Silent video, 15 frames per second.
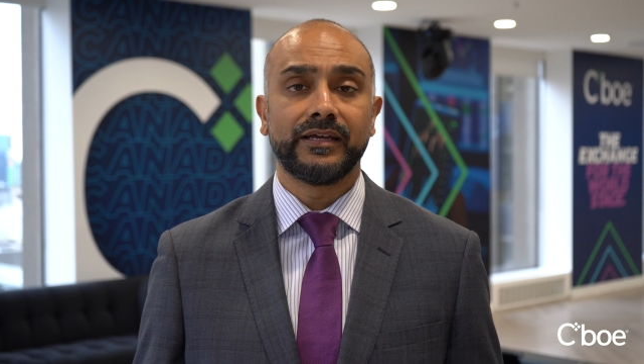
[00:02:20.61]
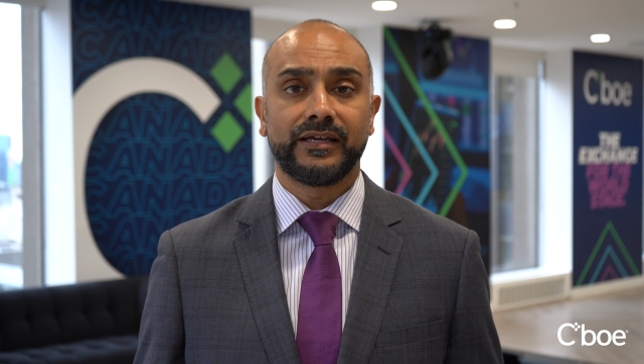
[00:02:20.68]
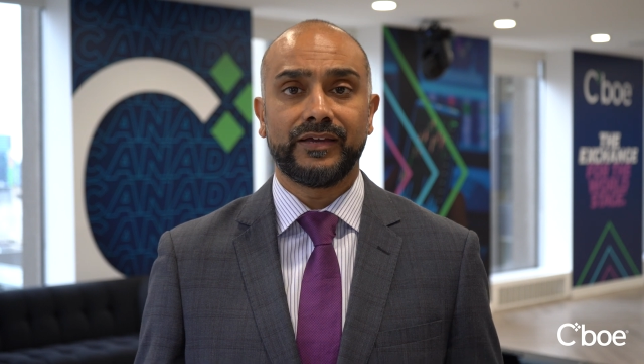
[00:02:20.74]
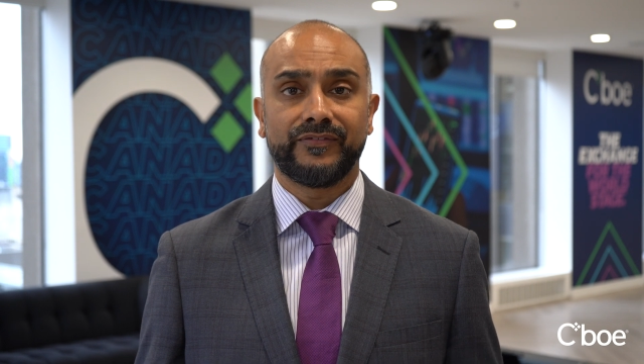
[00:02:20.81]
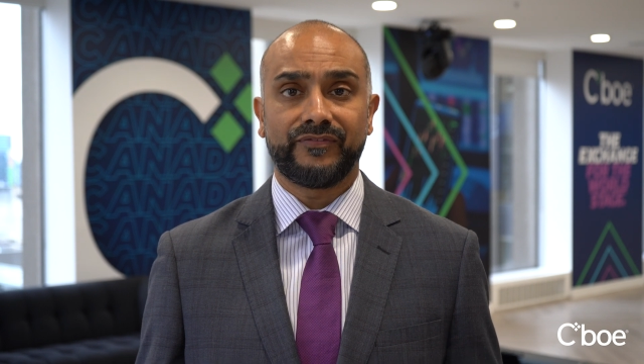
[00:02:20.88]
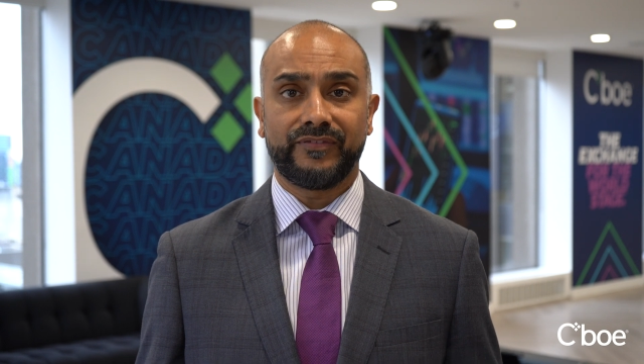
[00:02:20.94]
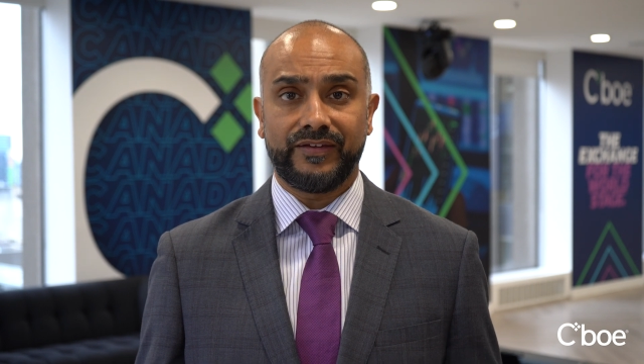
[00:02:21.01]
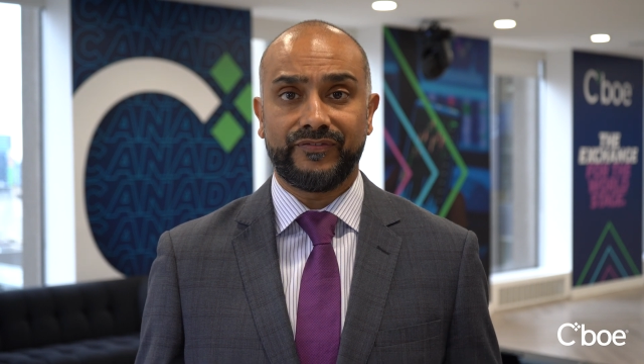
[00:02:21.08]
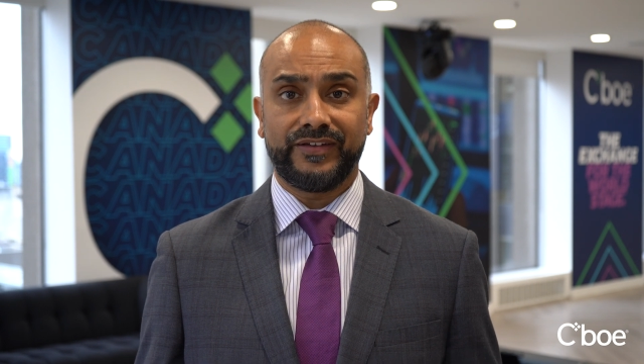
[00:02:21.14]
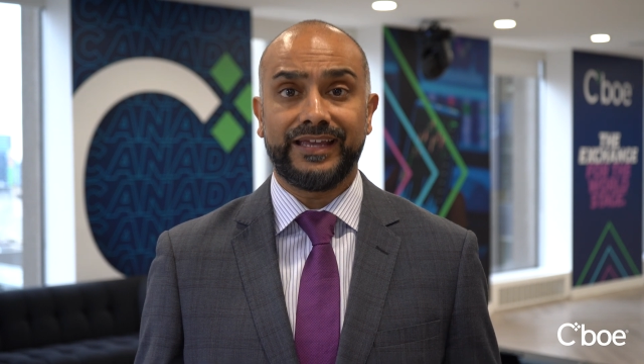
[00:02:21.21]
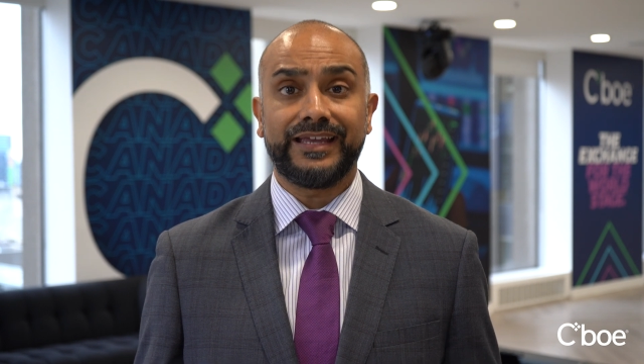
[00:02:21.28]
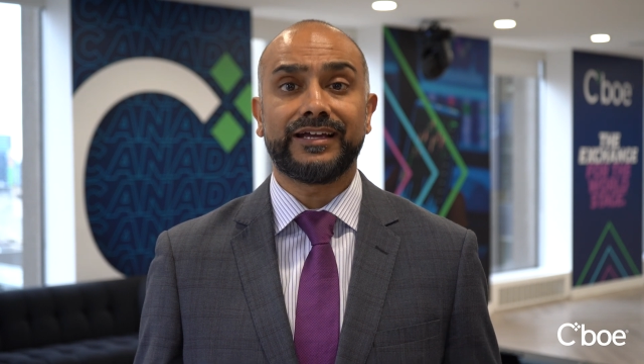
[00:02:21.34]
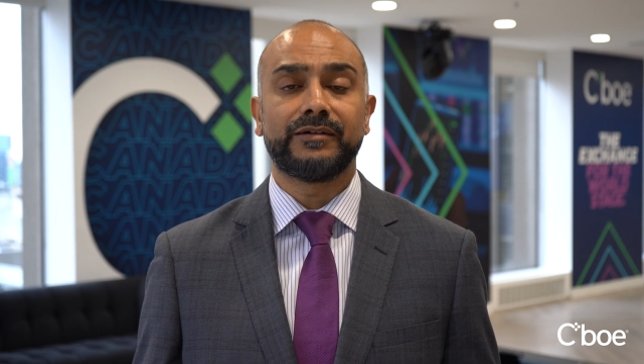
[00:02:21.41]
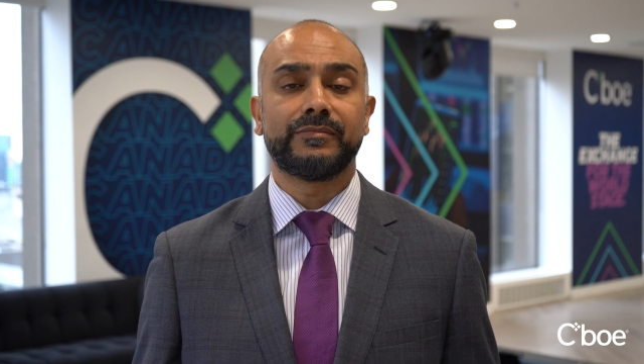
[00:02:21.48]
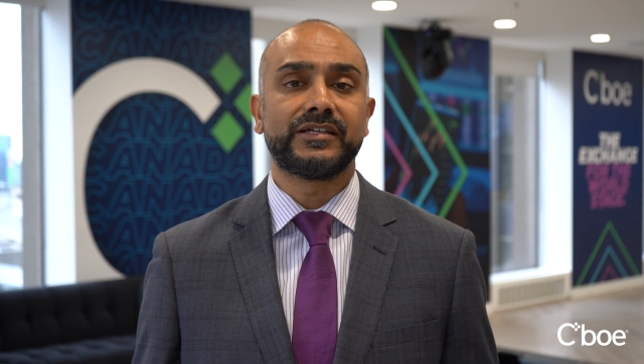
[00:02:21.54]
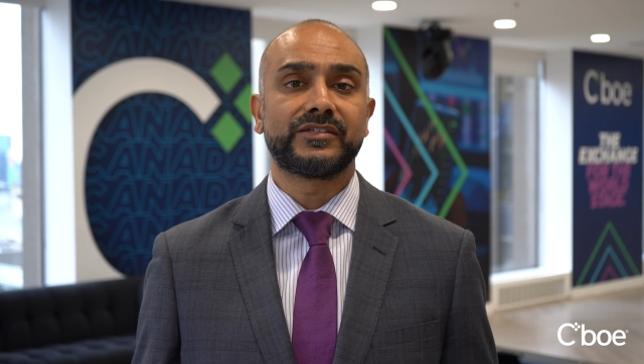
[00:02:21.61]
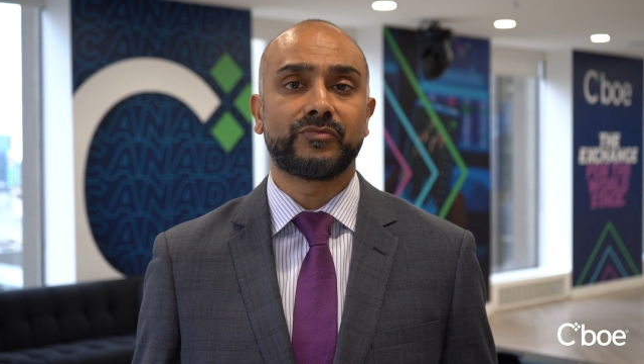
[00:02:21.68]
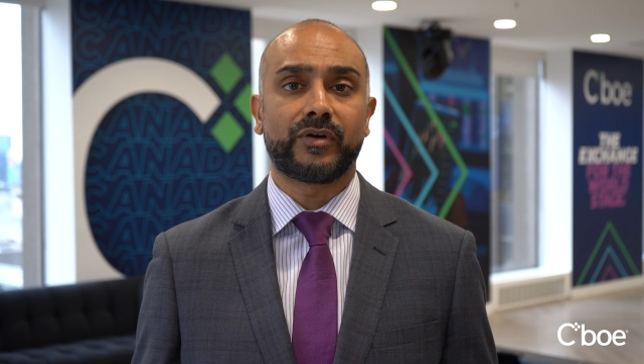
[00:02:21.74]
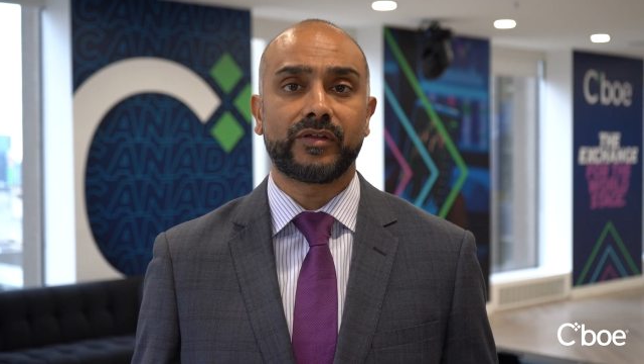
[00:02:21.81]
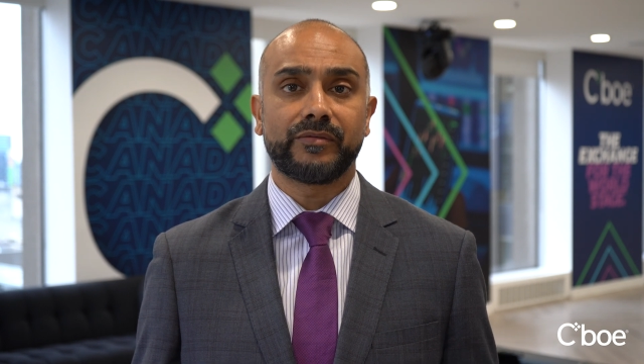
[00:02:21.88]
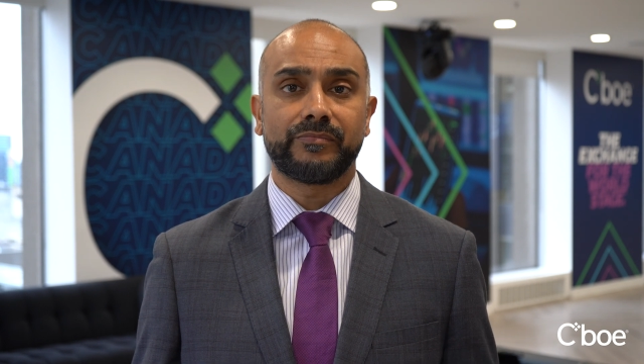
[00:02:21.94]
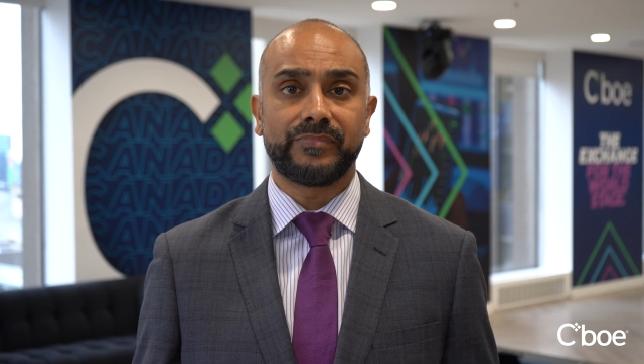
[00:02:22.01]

if income is one of the